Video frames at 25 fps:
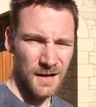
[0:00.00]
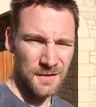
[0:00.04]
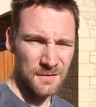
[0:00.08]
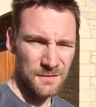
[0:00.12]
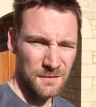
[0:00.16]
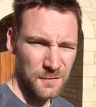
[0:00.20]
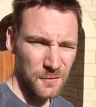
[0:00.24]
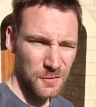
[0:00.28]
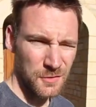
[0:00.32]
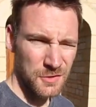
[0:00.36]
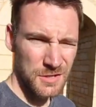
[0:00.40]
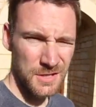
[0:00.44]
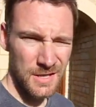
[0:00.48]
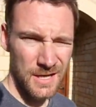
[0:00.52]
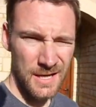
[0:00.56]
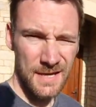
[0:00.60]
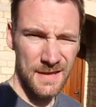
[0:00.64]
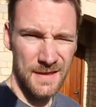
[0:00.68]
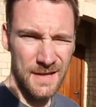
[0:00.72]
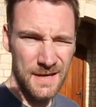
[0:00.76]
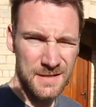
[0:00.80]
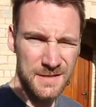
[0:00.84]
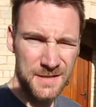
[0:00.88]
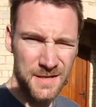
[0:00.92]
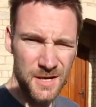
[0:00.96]
Unfortunately,
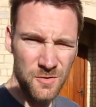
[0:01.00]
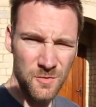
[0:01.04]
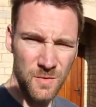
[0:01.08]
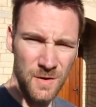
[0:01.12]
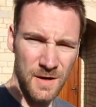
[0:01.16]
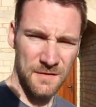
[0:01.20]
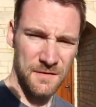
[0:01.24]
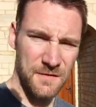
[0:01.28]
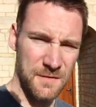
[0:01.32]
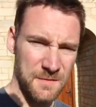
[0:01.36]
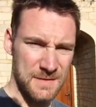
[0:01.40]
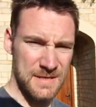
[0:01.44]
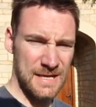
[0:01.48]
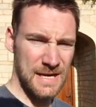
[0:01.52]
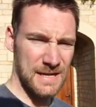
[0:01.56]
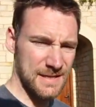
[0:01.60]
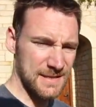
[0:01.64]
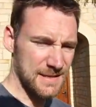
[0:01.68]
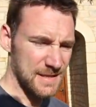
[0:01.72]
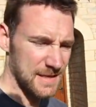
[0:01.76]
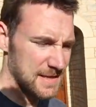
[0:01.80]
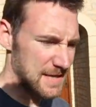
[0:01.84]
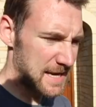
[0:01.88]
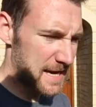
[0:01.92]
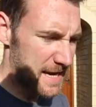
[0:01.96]
there's no word from
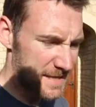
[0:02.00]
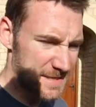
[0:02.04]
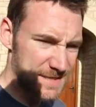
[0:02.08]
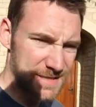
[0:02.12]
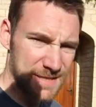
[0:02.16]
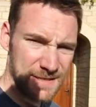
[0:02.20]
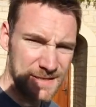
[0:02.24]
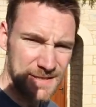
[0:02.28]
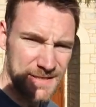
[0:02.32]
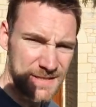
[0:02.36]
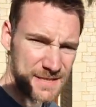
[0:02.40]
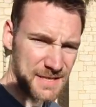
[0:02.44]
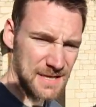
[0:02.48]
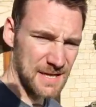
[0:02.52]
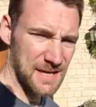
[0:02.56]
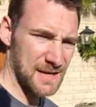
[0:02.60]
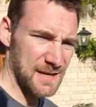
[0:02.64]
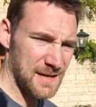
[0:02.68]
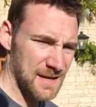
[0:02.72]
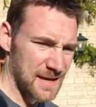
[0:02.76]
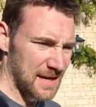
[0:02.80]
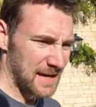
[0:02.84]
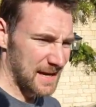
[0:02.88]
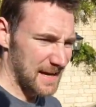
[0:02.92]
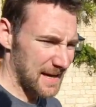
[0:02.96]
Tesla yet as to
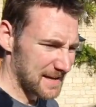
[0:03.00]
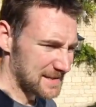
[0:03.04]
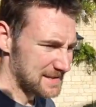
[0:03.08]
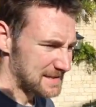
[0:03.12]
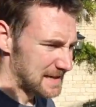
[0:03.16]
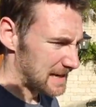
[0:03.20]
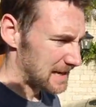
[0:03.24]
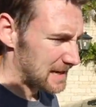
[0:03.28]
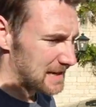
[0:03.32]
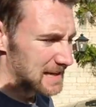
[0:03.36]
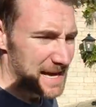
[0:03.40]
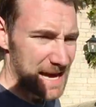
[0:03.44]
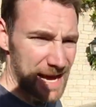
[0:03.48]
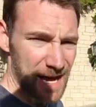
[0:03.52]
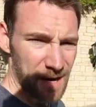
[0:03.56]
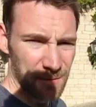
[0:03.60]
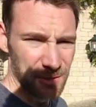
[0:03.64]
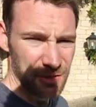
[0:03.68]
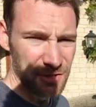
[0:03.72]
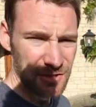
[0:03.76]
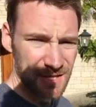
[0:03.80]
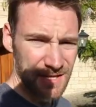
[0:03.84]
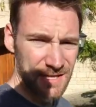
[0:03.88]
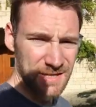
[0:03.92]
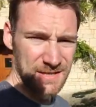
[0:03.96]
exactly how
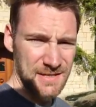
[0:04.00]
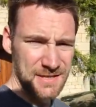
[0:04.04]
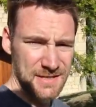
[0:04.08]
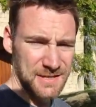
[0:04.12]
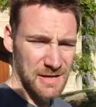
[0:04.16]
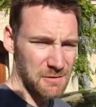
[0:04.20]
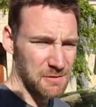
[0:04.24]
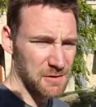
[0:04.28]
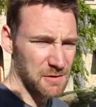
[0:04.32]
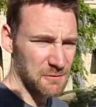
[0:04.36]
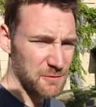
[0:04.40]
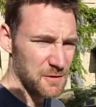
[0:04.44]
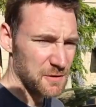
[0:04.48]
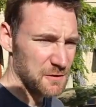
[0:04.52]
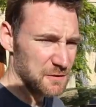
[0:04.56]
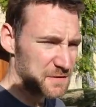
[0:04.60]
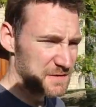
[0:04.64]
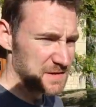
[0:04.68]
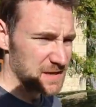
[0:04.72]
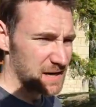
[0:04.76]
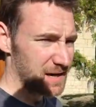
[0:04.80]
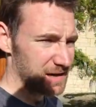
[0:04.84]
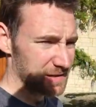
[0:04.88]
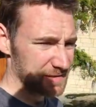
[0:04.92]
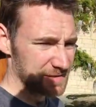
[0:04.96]
much these solar
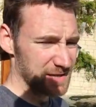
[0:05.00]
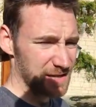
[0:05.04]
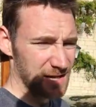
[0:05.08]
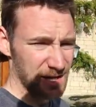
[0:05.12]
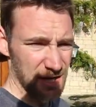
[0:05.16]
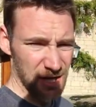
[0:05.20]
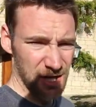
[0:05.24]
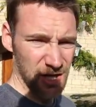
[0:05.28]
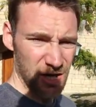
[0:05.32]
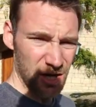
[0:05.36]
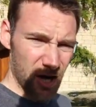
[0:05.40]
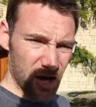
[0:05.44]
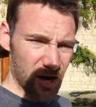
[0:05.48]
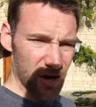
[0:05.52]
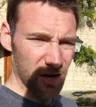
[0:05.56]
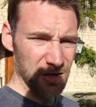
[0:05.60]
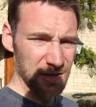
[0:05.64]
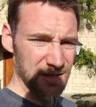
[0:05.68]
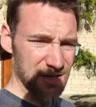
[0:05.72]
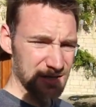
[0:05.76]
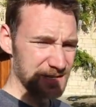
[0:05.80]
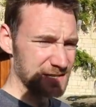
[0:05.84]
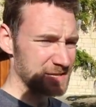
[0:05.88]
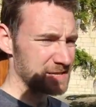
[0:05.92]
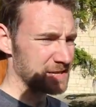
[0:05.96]
roof tiles are going to
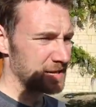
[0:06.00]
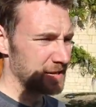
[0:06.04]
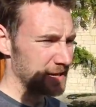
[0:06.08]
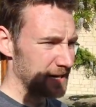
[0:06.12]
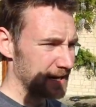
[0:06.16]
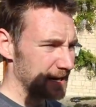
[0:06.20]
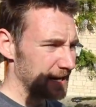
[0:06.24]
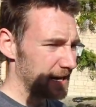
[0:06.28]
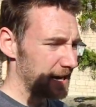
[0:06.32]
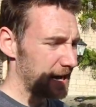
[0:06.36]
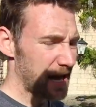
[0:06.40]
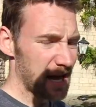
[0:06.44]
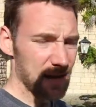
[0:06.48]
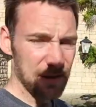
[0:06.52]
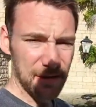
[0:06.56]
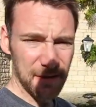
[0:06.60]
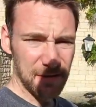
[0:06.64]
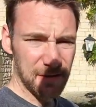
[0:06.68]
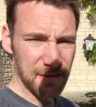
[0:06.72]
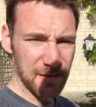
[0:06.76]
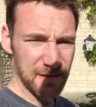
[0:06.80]
cost, other